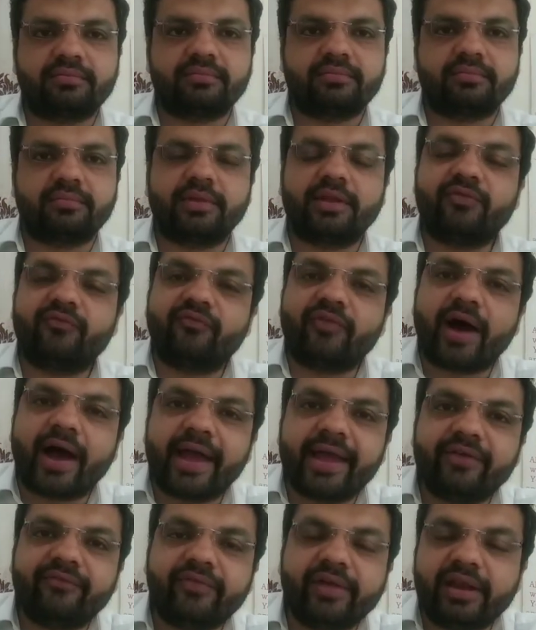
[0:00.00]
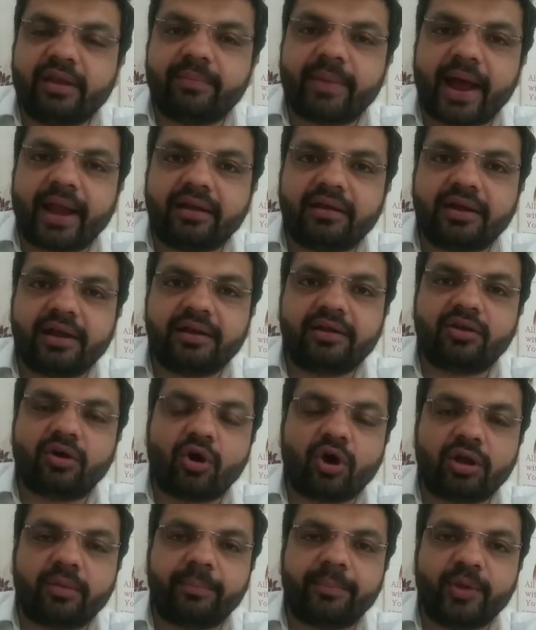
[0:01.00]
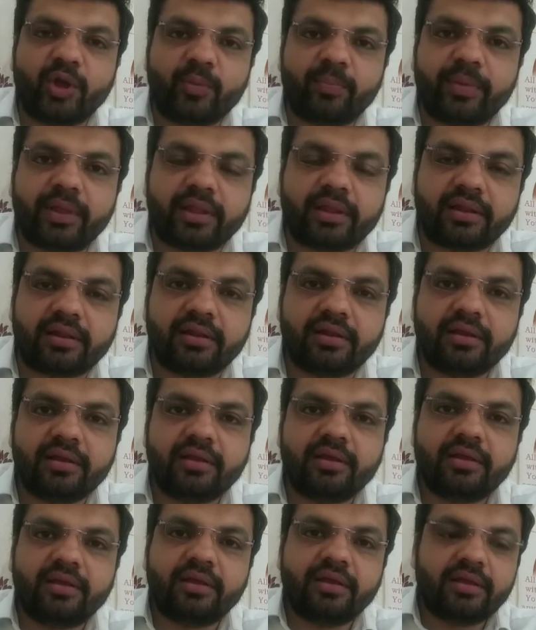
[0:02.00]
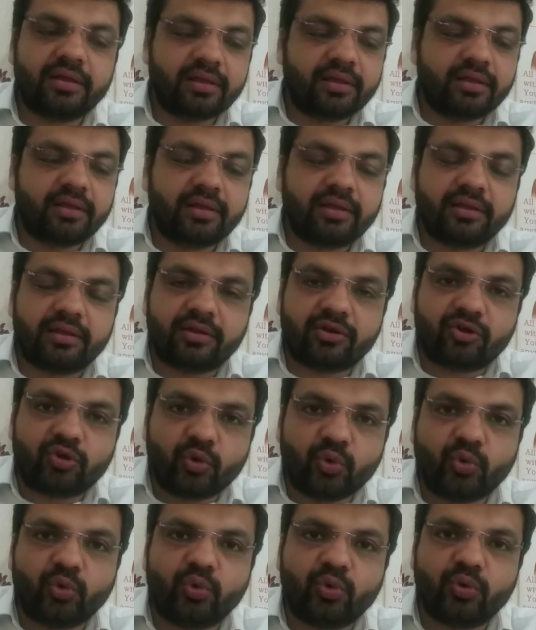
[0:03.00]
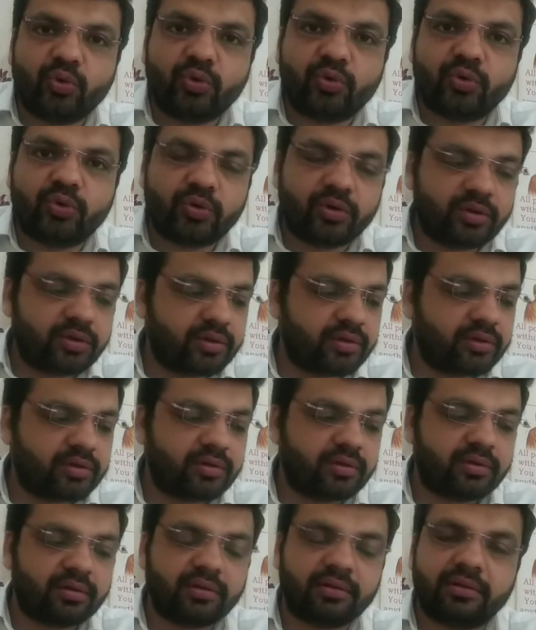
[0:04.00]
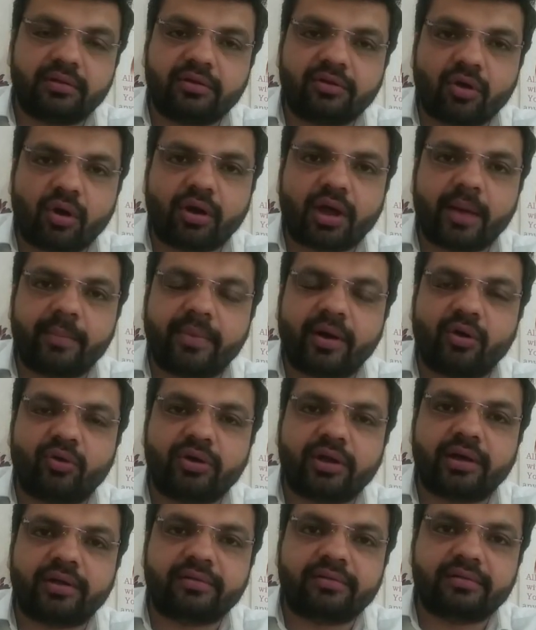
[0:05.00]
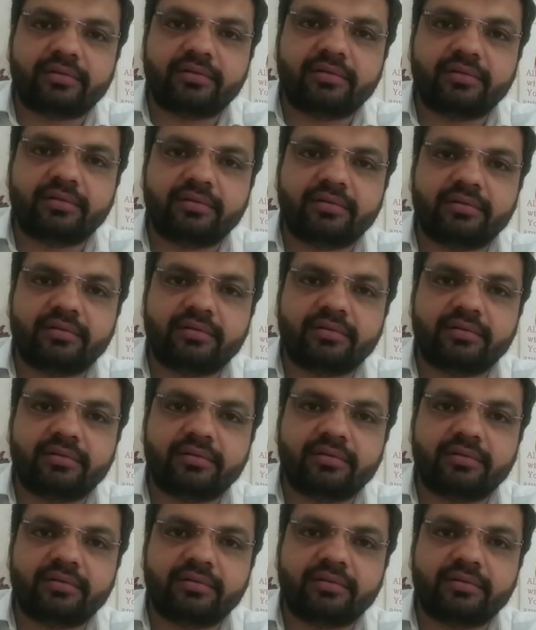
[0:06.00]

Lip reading: Then why we dependent on people to talk about us,